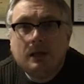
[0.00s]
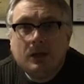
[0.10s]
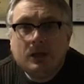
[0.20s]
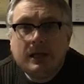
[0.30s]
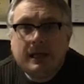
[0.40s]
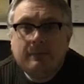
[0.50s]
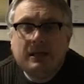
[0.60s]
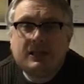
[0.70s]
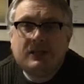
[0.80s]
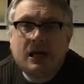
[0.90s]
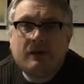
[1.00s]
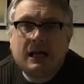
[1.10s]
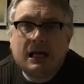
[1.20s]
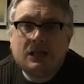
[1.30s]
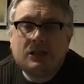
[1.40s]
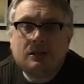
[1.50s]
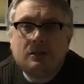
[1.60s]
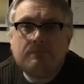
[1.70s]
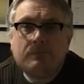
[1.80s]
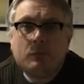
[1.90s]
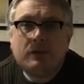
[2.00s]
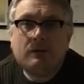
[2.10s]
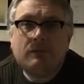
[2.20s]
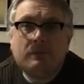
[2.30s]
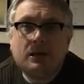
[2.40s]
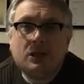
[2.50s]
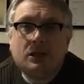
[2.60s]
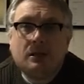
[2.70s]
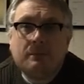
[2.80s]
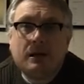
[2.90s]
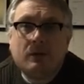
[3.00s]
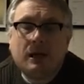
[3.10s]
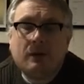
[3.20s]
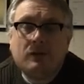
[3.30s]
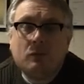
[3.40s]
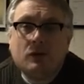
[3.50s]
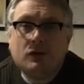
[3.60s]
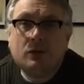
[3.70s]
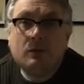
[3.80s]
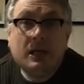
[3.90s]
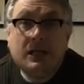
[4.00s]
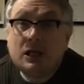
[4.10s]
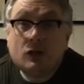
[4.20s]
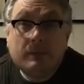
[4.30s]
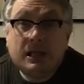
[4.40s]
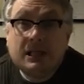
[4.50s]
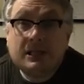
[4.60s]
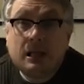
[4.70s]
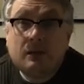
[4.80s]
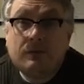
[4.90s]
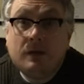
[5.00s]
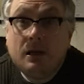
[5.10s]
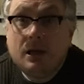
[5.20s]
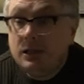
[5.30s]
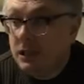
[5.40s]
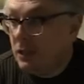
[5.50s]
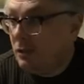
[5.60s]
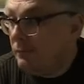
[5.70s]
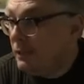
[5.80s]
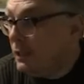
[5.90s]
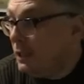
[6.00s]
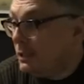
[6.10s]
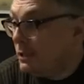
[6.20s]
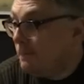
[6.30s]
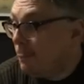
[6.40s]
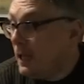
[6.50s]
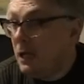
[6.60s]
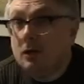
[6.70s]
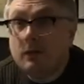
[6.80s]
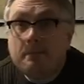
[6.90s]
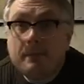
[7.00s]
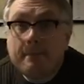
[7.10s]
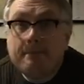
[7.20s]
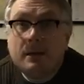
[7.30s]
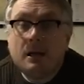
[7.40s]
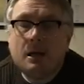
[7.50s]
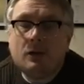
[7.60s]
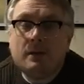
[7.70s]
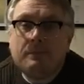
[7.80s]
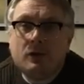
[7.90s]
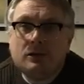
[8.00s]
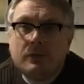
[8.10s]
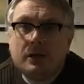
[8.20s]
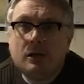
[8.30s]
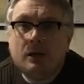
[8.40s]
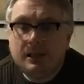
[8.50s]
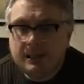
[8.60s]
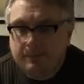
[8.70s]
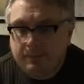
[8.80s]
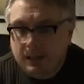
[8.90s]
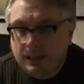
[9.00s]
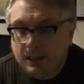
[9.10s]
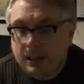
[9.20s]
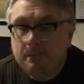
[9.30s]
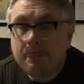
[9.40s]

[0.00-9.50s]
You email Sarah Ansell with information about that if you want to. You can nominate yourself. You can nominate another member, another person with a learning disability.